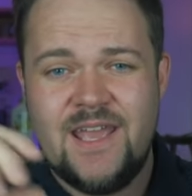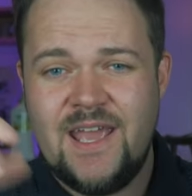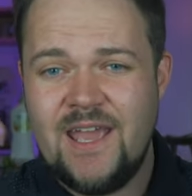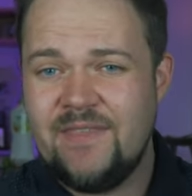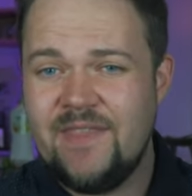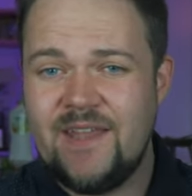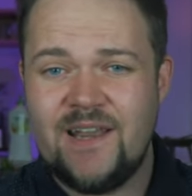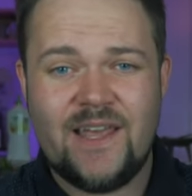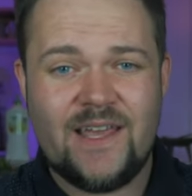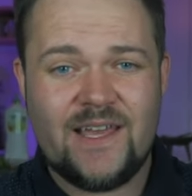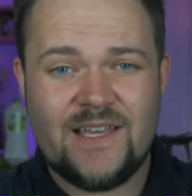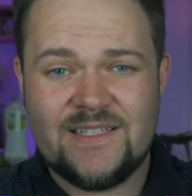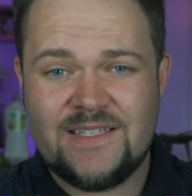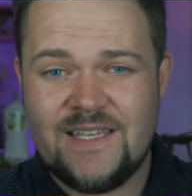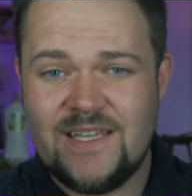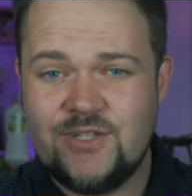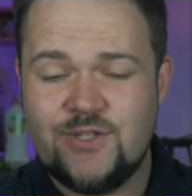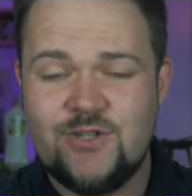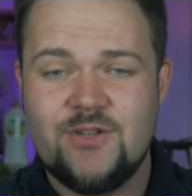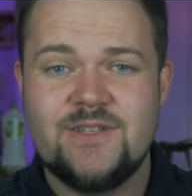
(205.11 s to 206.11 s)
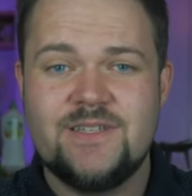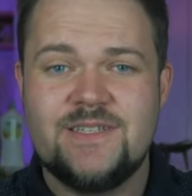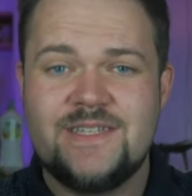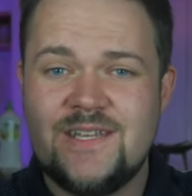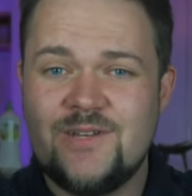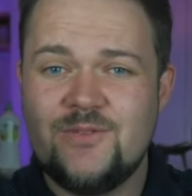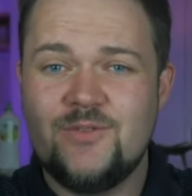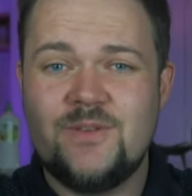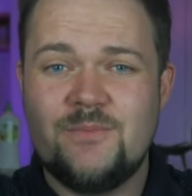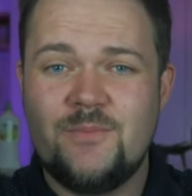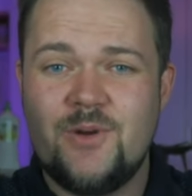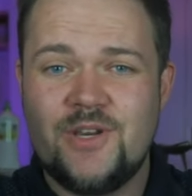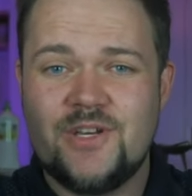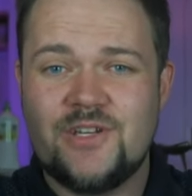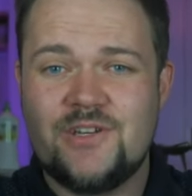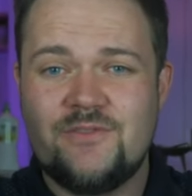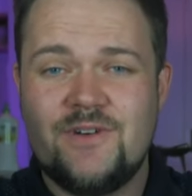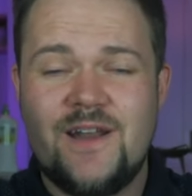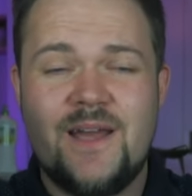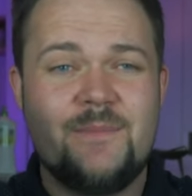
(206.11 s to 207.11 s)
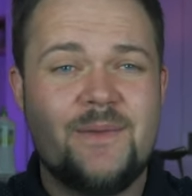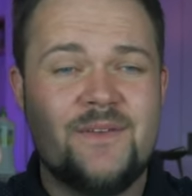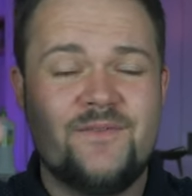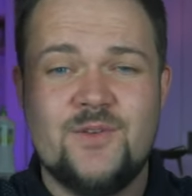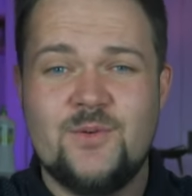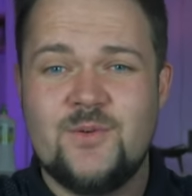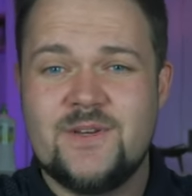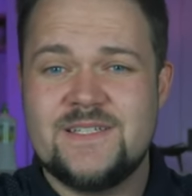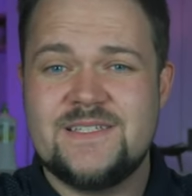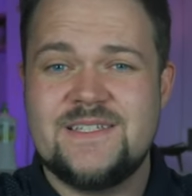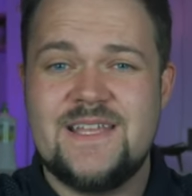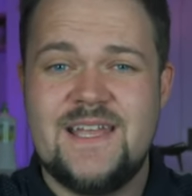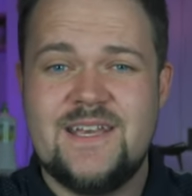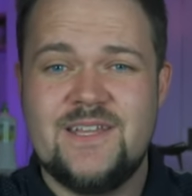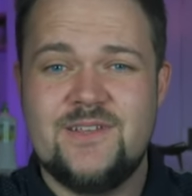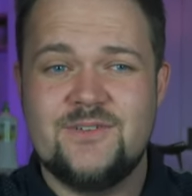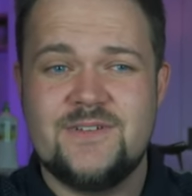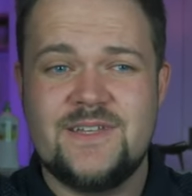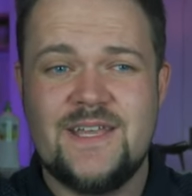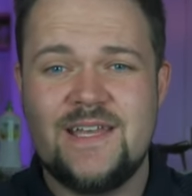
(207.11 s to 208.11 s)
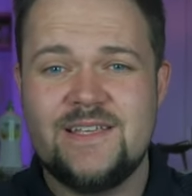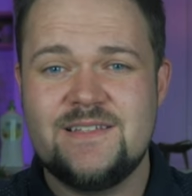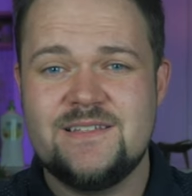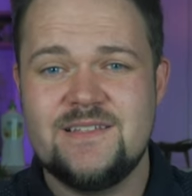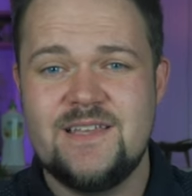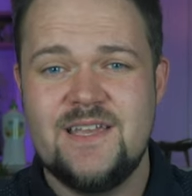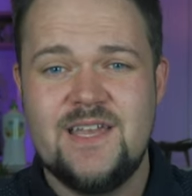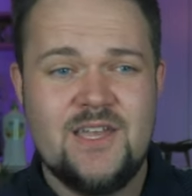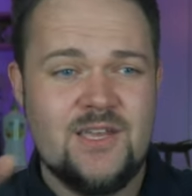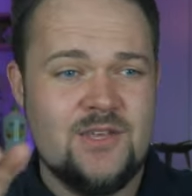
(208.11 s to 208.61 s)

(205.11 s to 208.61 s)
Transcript: And then, like I said, you can tilt the monitor up if you want to stand at your desk.